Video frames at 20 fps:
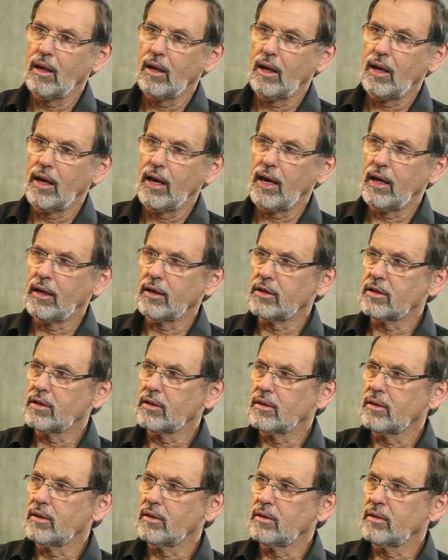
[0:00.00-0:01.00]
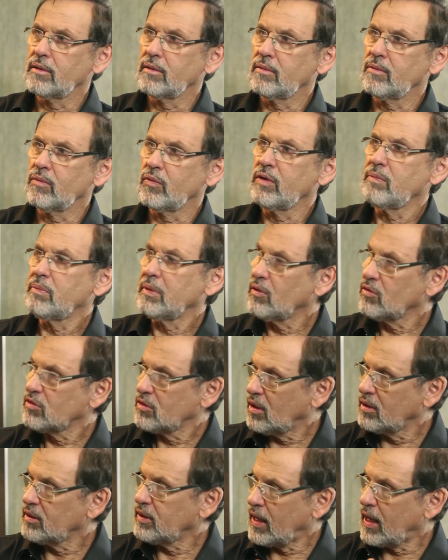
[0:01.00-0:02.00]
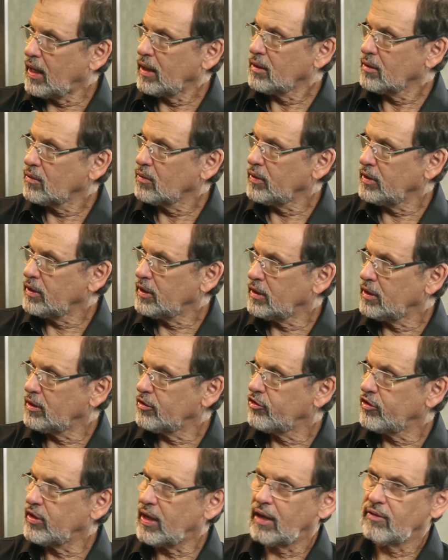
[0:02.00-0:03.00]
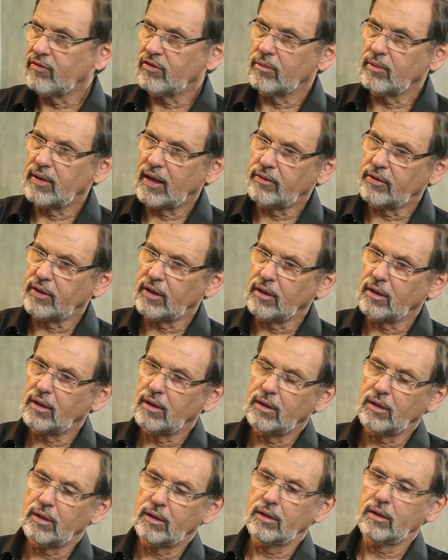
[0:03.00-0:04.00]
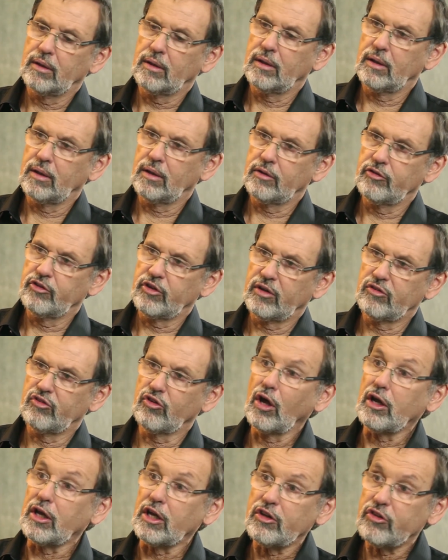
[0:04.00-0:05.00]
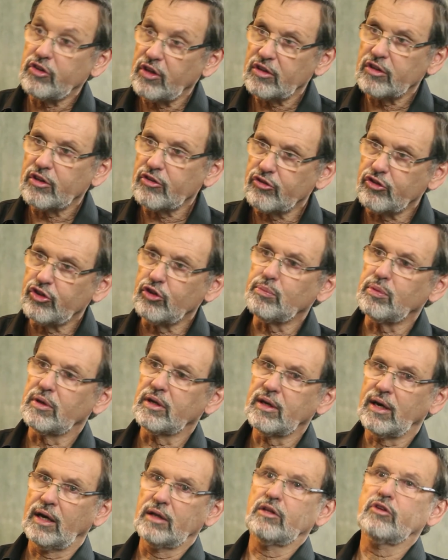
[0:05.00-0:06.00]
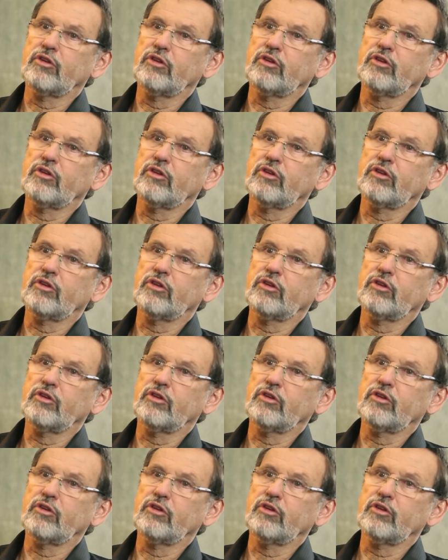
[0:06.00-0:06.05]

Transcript: And we built on that. We didn't start from nothing. So it's not easy to duplicate the